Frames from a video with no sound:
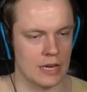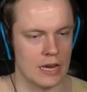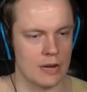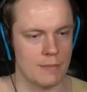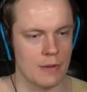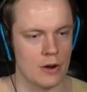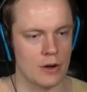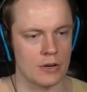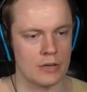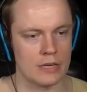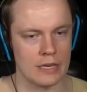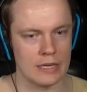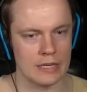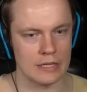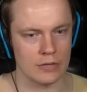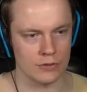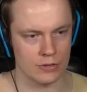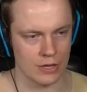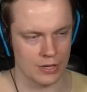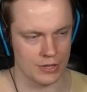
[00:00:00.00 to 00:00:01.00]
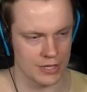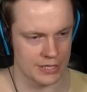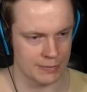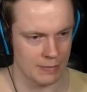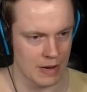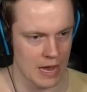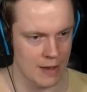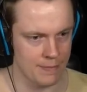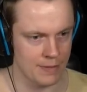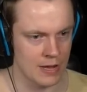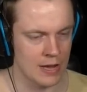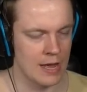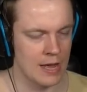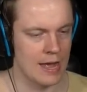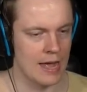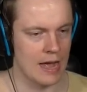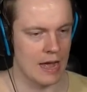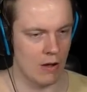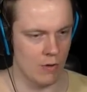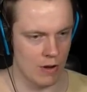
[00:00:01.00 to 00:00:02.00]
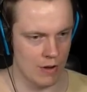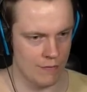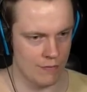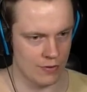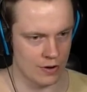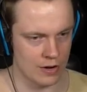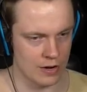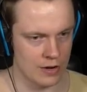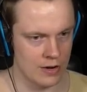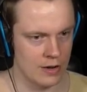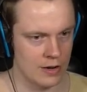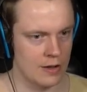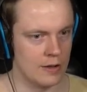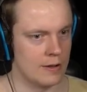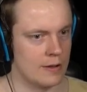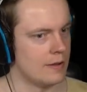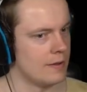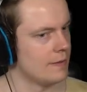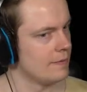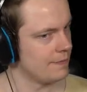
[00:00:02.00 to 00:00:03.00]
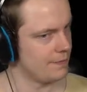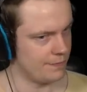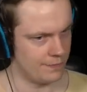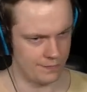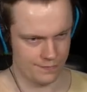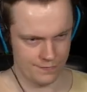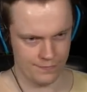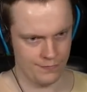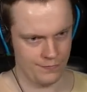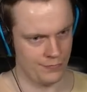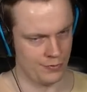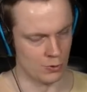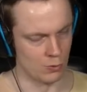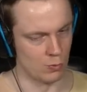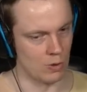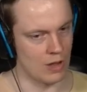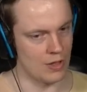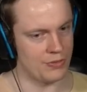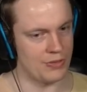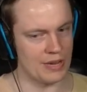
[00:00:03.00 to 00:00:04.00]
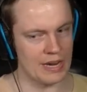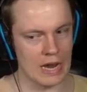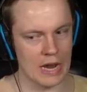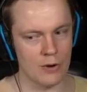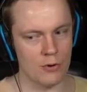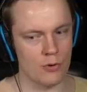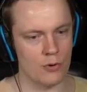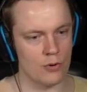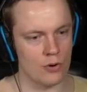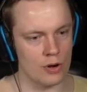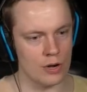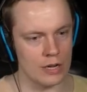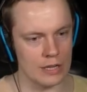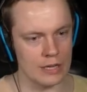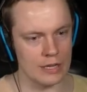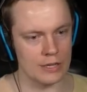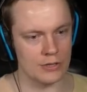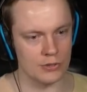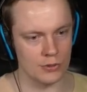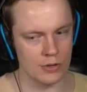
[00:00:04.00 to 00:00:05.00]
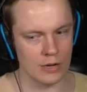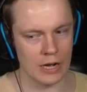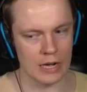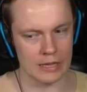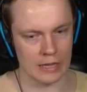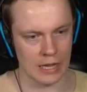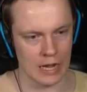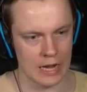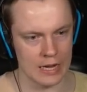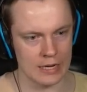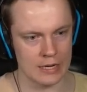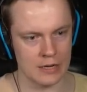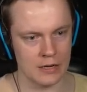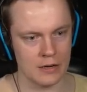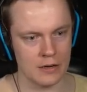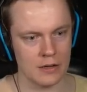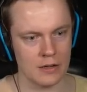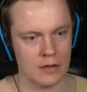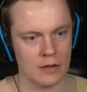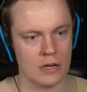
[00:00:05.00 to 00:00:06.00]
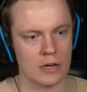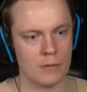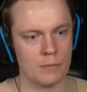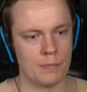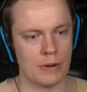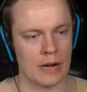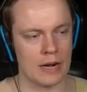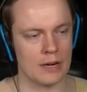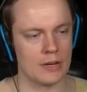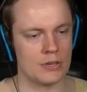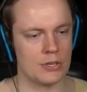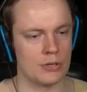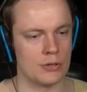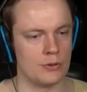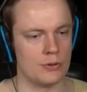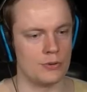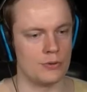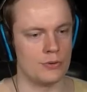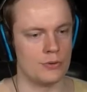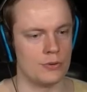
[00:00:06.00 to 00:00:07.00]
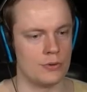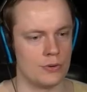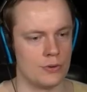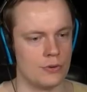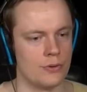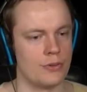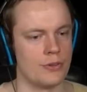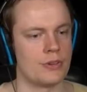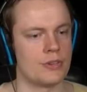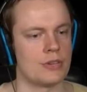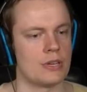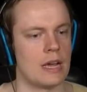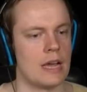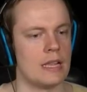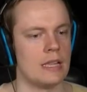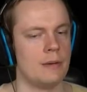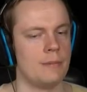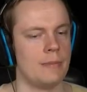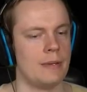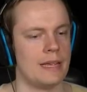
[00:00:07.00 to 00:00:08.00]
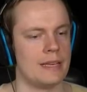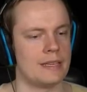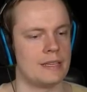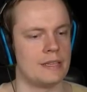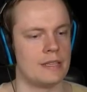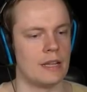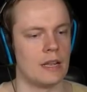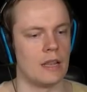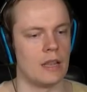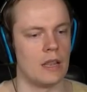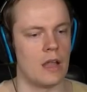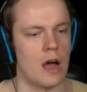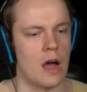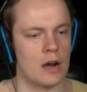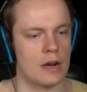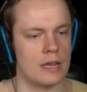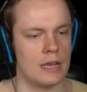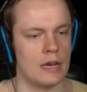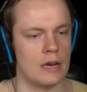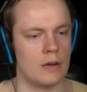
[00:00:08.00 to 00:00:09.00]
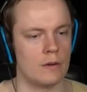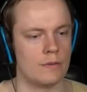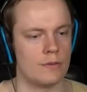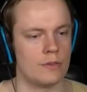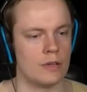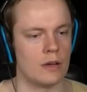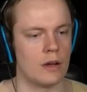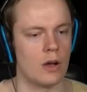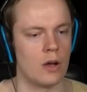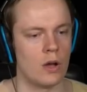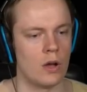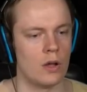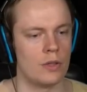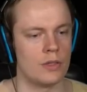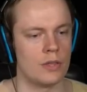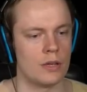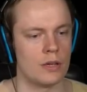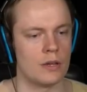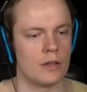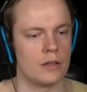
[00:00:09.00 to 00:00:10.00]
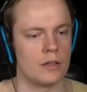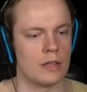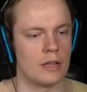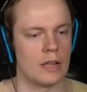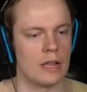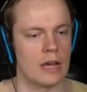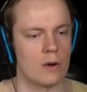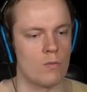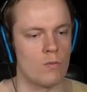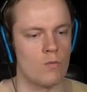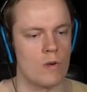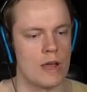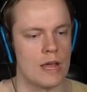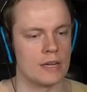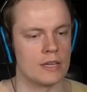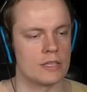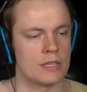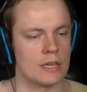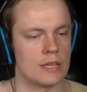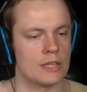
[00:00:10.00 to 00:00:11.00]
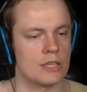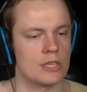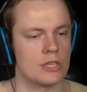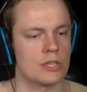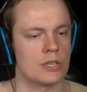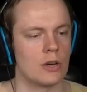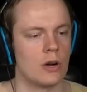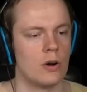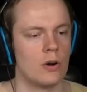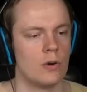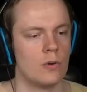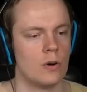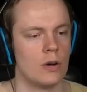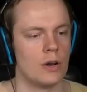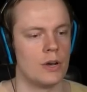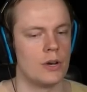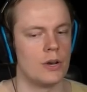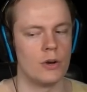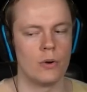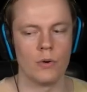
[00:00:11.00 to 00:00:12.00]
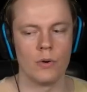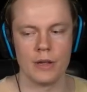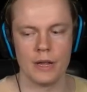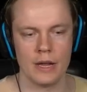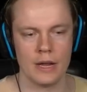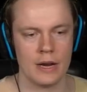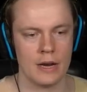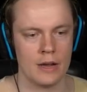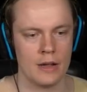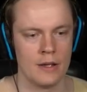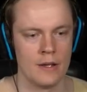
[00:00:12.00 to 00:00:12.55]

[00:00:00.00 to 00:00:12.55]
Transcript: amount of details on this map. However, one thing I really do not like compared to old Asylum is the locking of the the the like wings. It's so annoying,